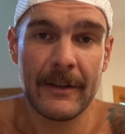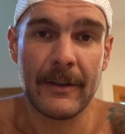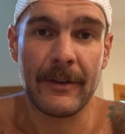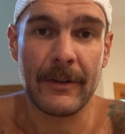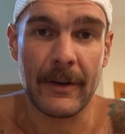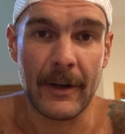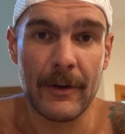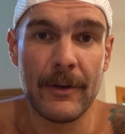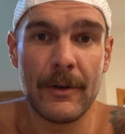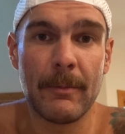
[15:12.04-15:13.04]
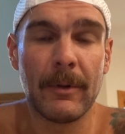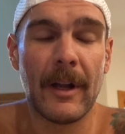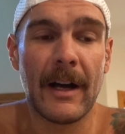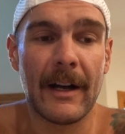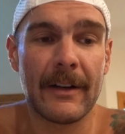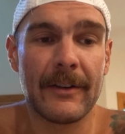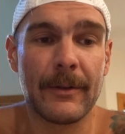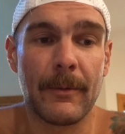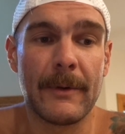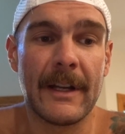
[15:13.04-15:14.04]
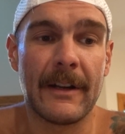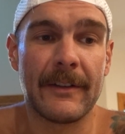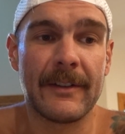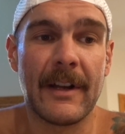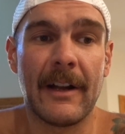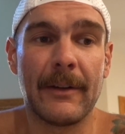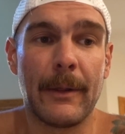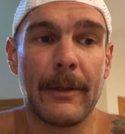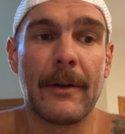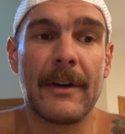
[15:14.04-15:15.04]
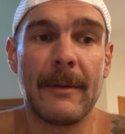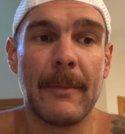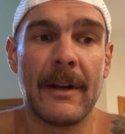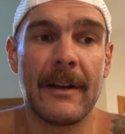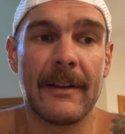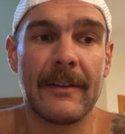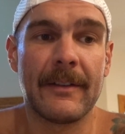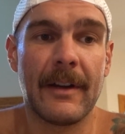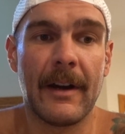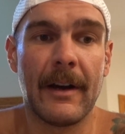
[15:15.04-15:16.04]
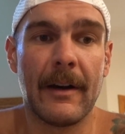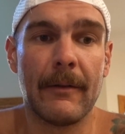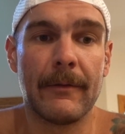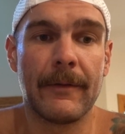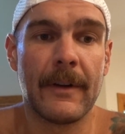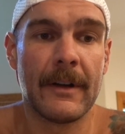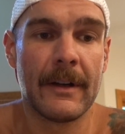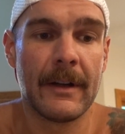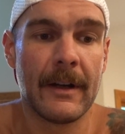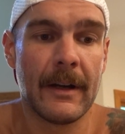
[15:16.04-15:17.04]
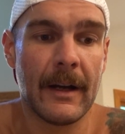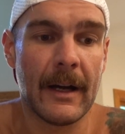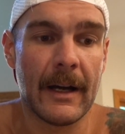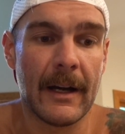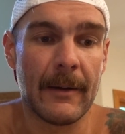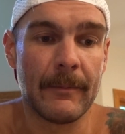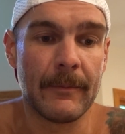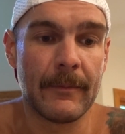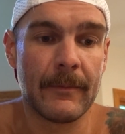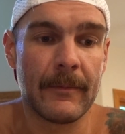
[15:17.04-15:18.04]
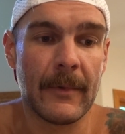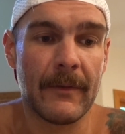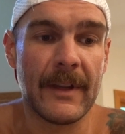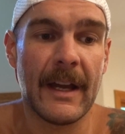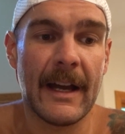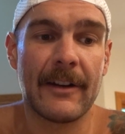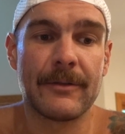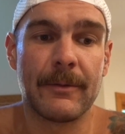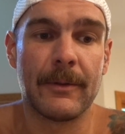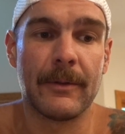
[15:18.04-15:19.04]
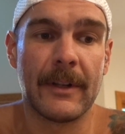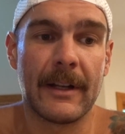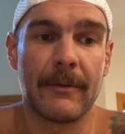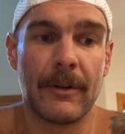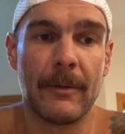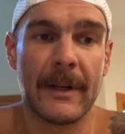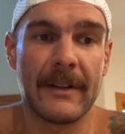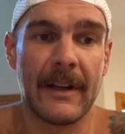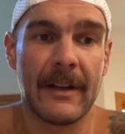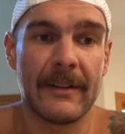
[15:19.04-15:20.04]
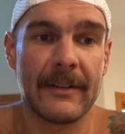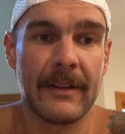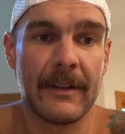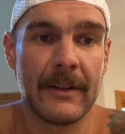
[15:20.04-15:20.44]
to start a new block, so we get a solid 30 minutes of the actual like aerobic test.